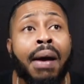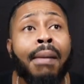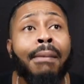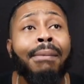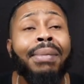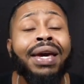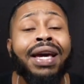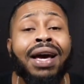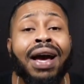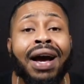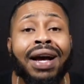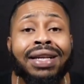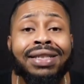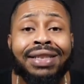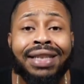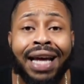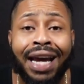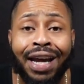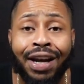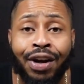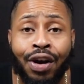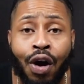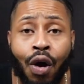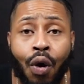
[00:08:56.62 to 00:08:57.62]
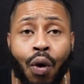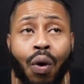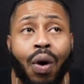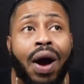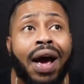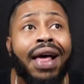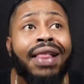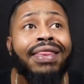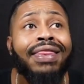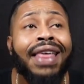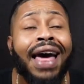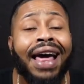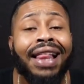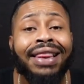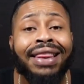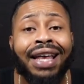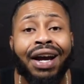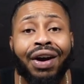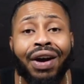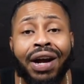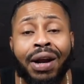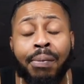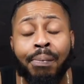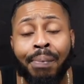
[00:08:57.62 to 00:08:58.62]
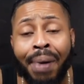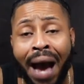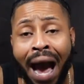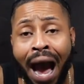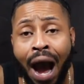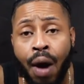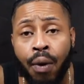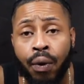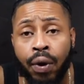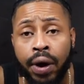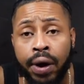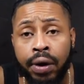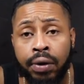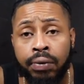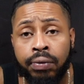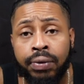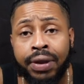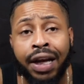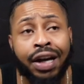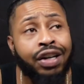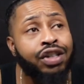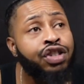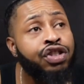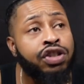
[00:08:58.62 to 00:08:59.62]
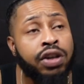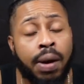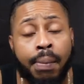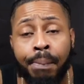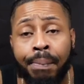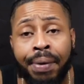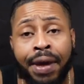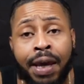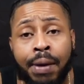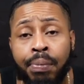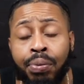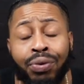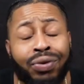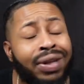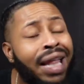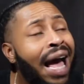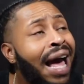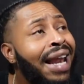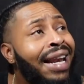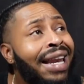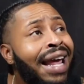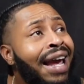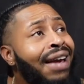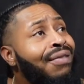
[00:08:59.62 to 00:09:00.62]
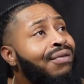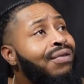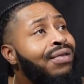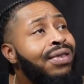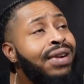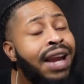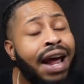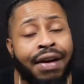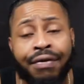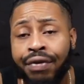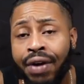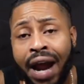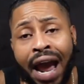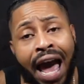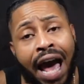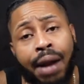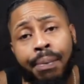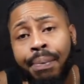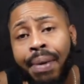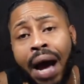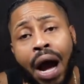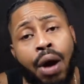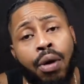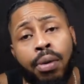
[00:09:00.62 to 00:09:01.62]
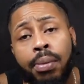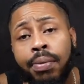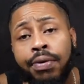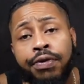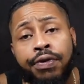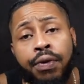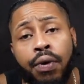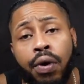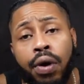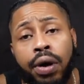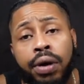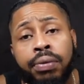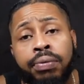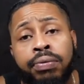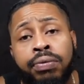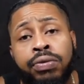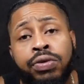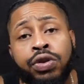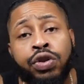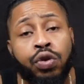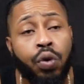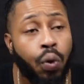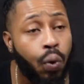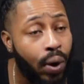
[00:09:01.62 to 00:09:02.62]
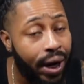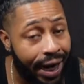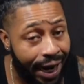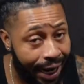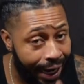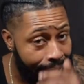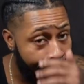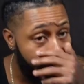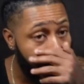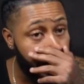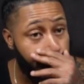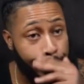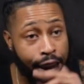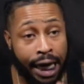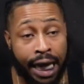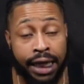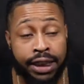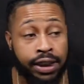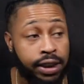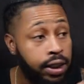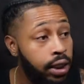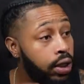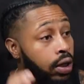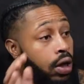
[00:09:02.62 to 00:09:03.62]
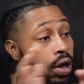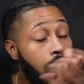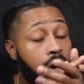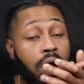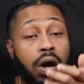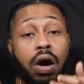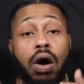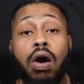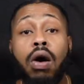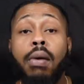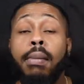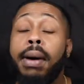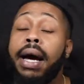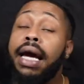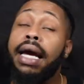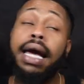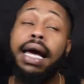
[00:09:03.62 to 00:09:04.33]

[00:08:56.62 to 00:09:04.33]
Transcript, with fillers: because they know that they're in power. There are some people that they've never had power before. So when they get a chance to, oh my